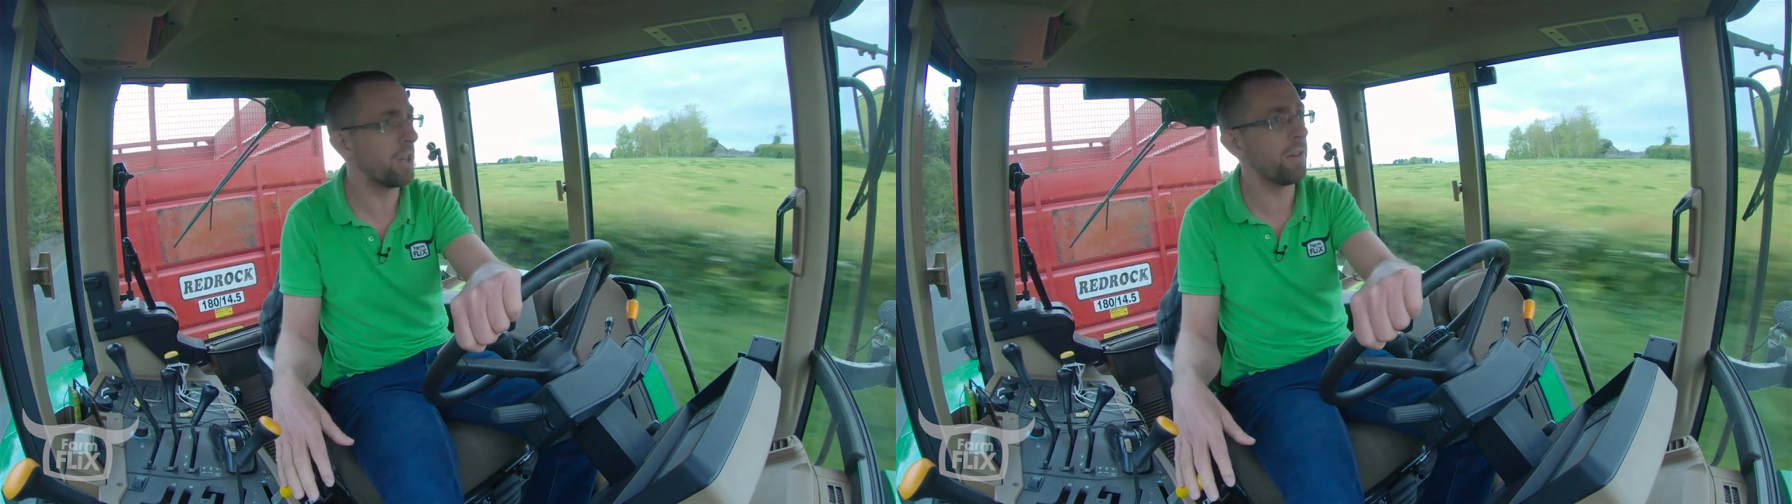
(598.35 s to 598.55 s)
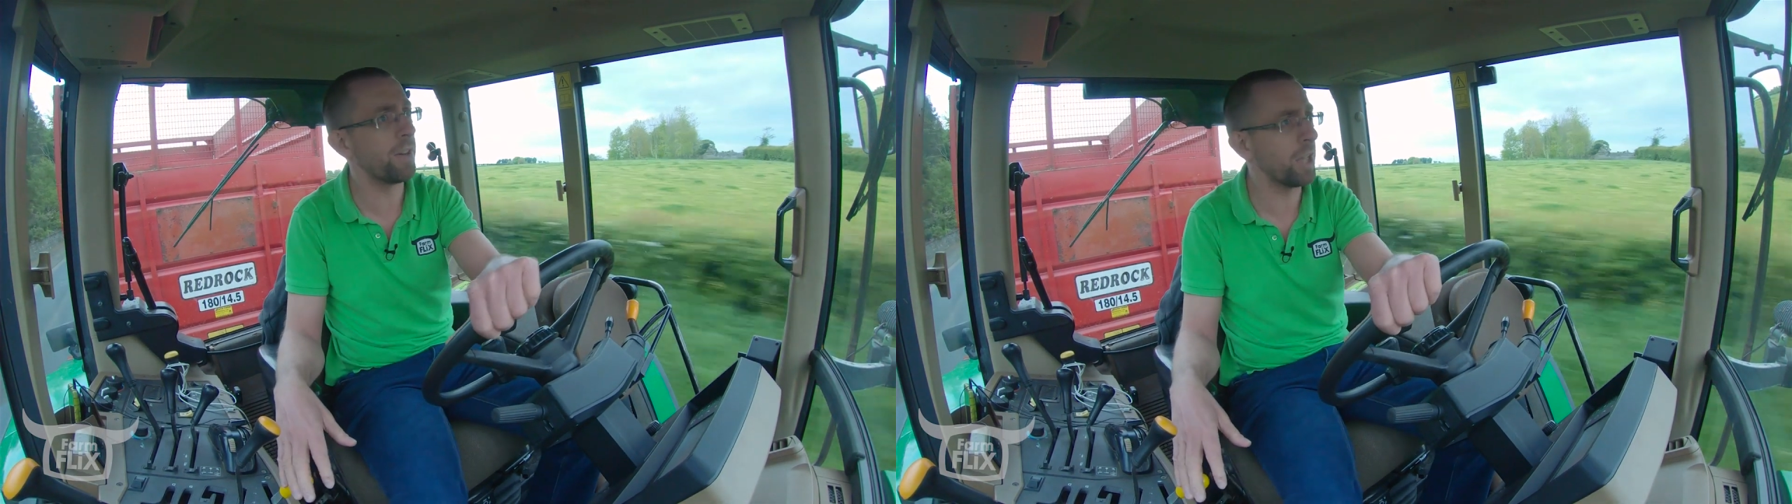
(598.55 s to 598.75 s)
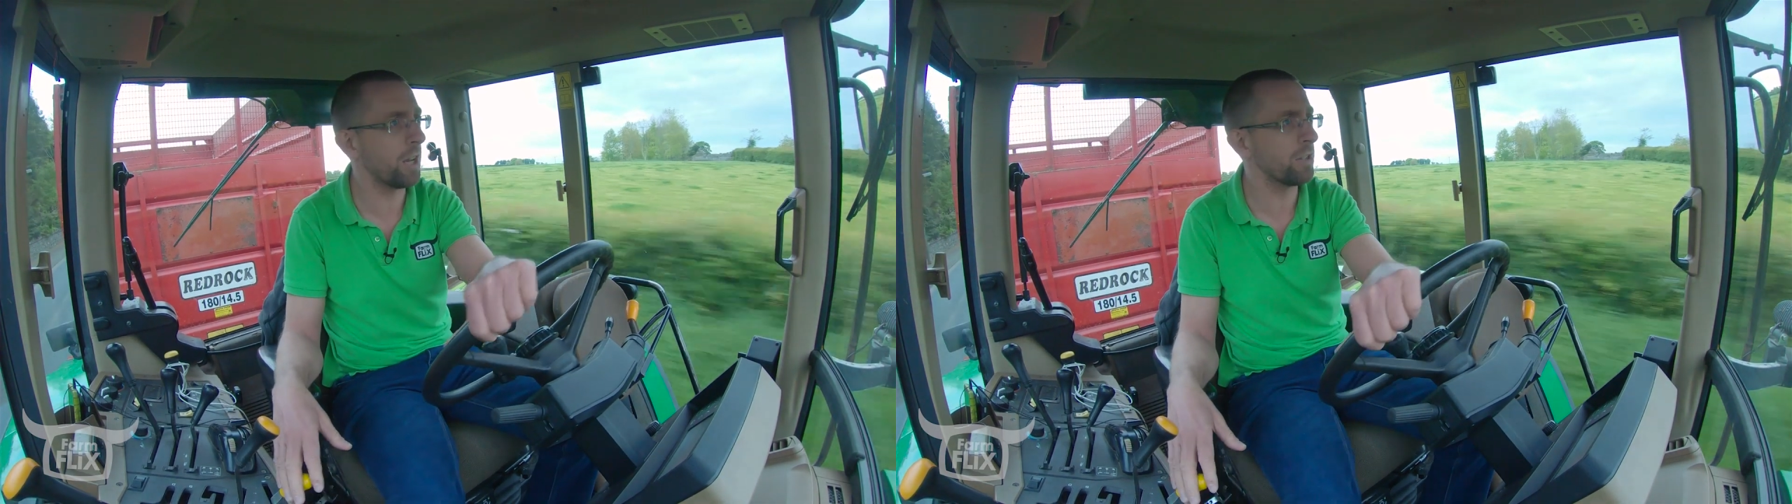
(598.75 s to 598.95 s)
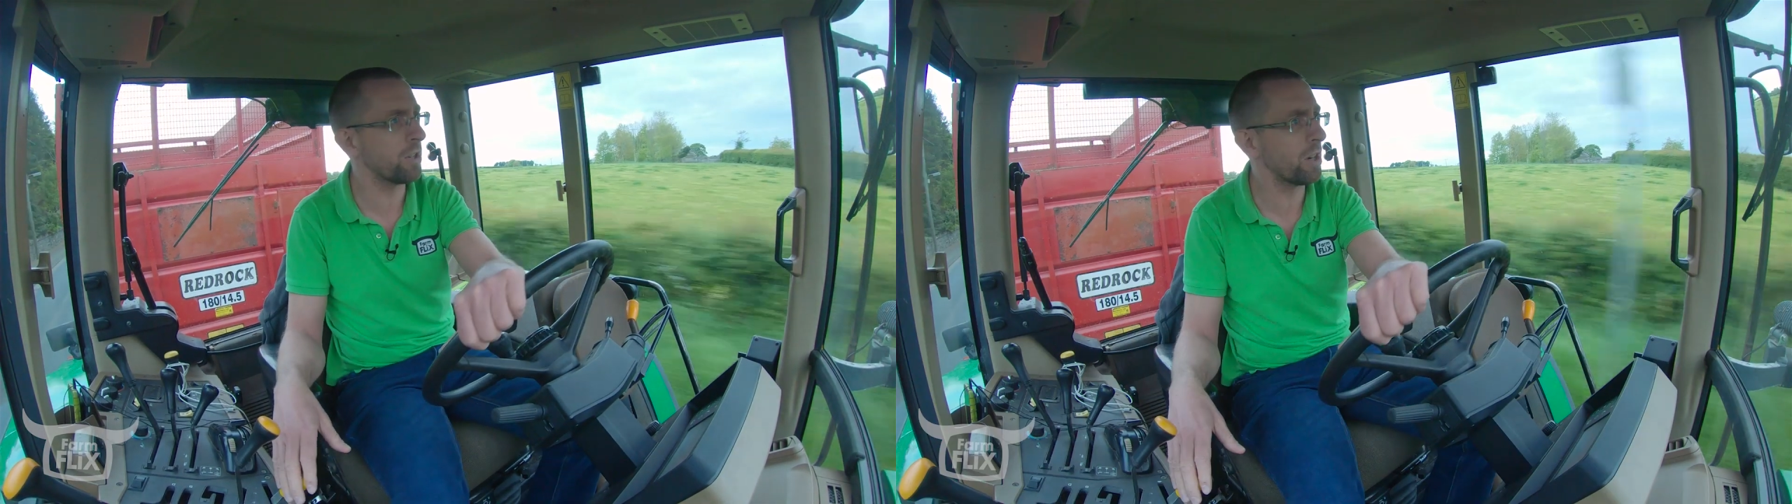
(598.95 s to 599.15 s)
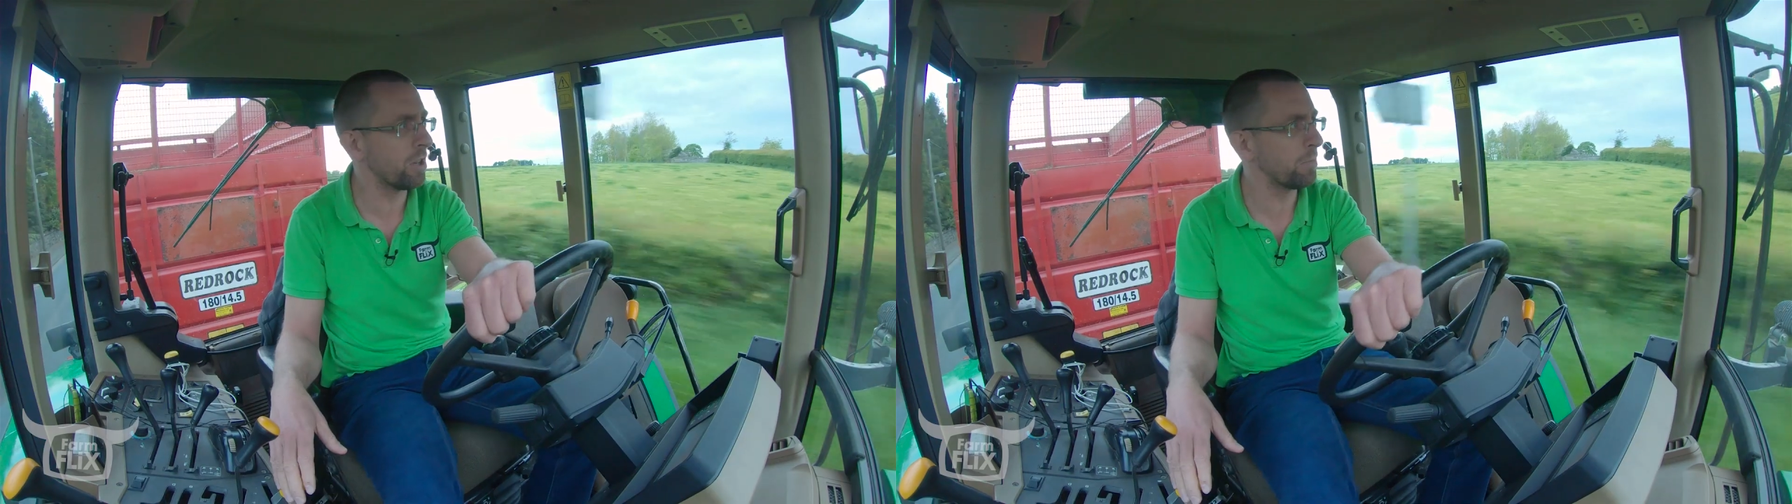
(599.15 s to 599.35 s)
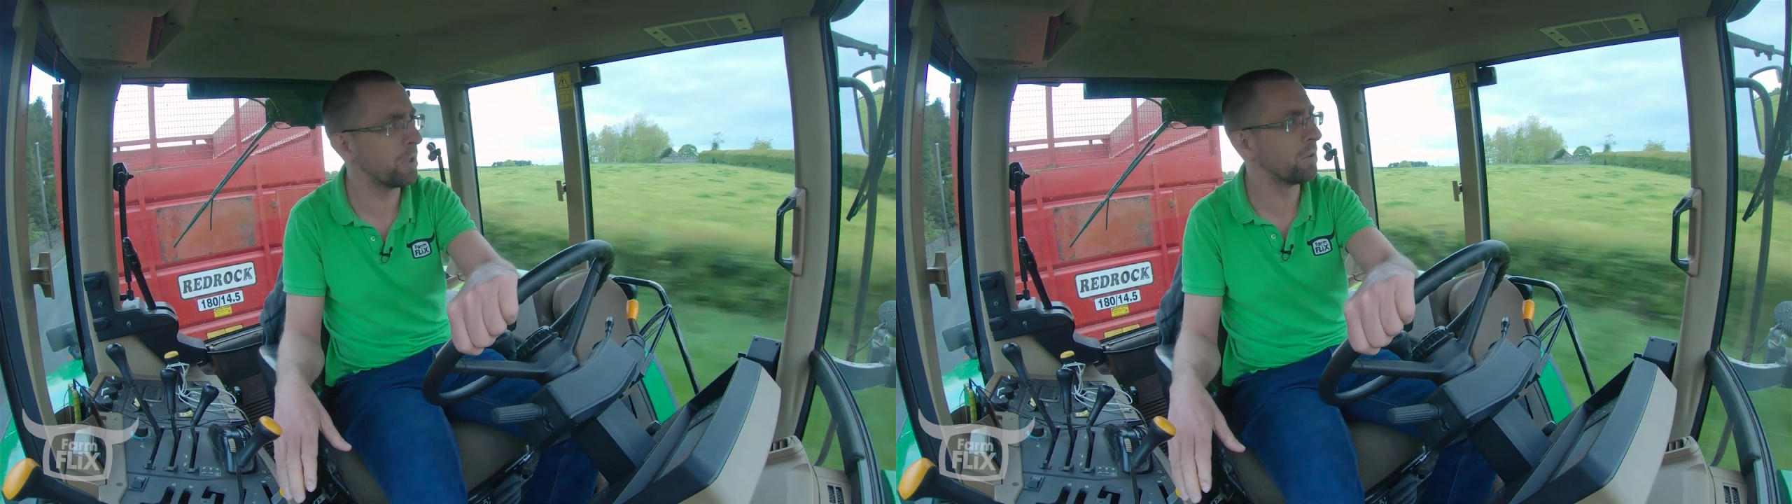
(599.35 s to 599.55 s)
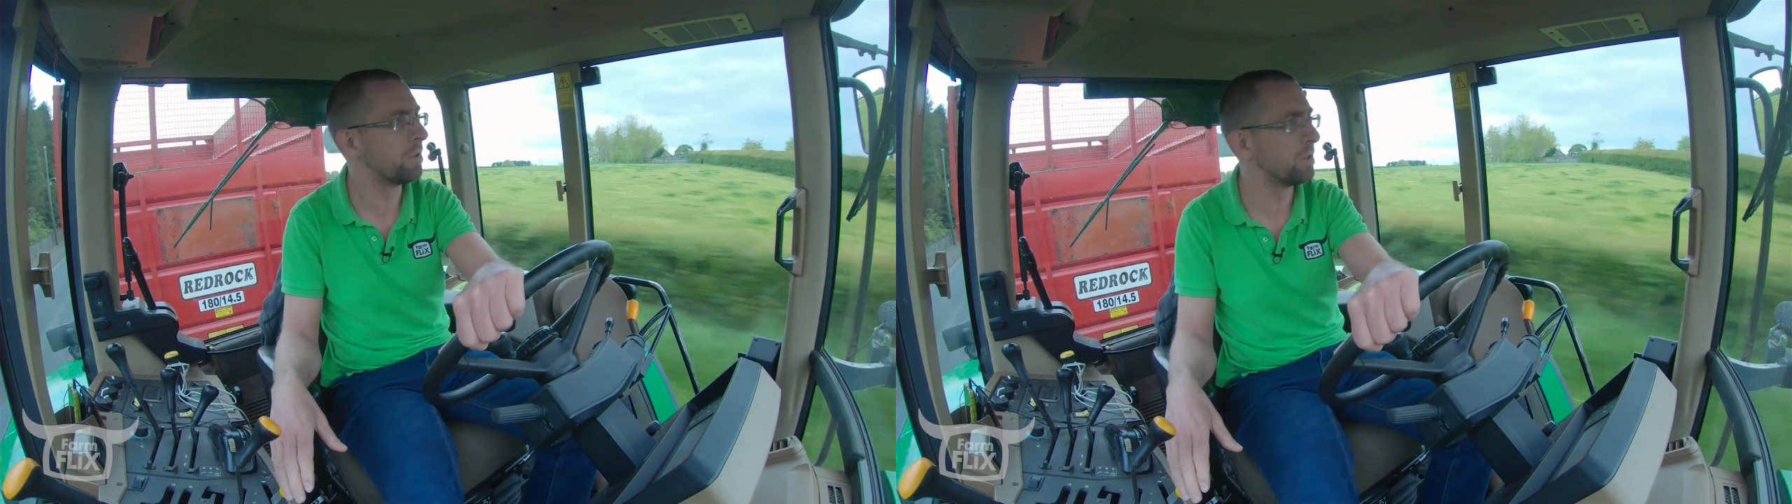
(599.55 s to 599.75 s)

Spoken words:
have I had a tiller on below?